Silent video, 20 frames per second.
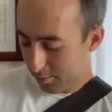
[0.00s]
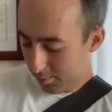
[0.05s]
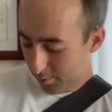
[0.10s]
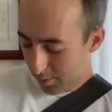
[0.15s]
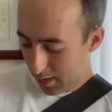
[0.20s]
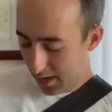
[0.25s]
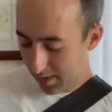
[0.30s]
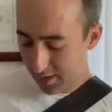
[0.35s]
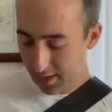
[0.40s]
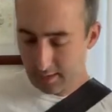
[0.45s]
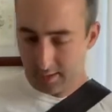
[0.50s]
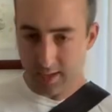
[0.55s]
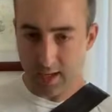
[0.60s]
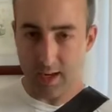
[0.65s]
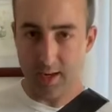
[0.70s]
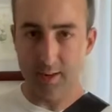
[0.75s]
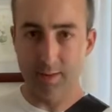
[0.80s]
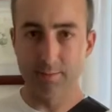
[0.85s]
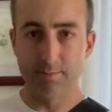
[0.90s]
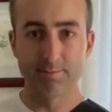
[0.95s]
pat that
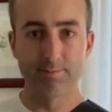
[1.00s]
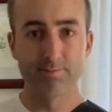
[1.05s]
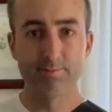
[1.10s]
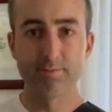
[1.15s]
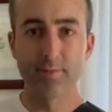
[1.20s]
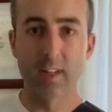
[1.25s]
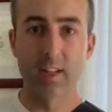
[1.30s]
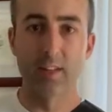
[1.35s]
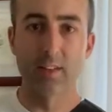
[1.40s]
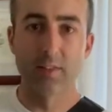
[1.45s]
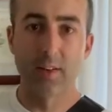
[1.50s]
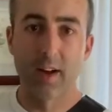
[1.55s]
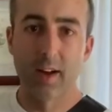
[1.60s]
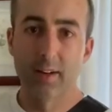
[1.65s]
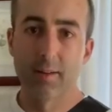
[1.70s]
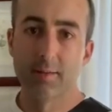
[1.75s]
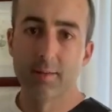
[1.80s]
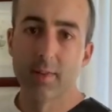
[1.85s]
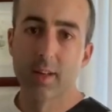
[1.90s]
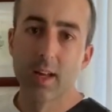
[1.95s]
down. It's
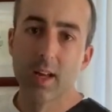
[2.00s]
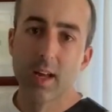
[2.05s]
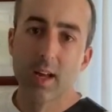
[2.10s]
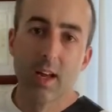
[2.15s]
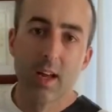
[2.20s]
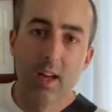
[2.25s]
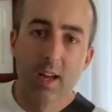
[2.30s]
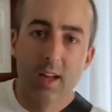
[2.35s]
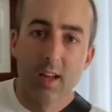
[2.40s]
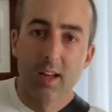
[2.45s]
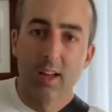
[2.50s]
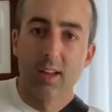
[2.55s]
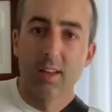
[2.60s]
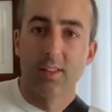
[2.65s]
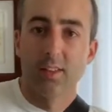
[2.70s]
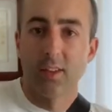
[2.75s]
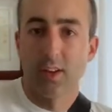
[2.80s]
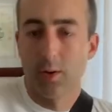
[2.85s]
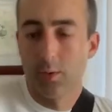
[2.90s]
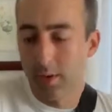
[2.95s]
fine.
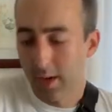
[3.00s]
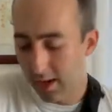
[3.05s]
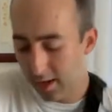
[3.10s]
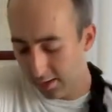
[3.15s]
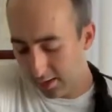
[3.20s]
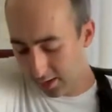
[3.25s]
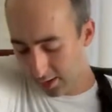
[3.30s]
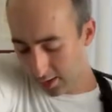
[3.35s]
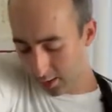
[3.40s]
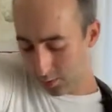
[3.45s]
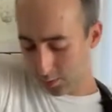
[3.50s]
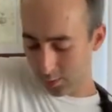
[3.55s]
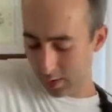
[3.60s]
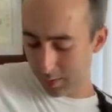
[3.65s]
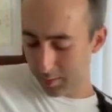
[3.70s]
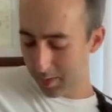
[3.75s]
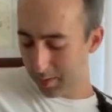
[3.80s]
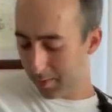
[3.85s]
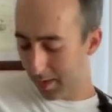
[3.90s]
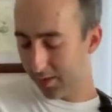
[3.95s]
And so what I like to do when
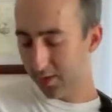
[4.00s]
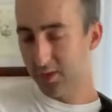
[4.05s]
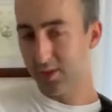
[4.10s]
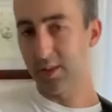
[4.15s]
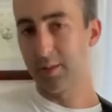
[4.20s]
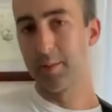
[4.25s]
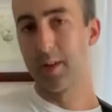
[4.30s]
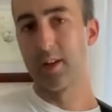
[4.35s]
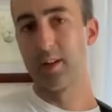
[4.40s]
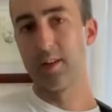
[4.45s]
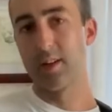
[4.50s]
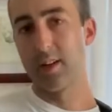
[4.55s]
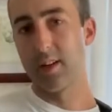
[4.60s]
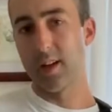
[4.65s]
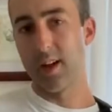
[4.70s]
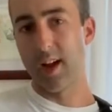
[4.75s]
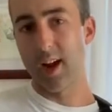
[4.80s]
I'm in messenger mode,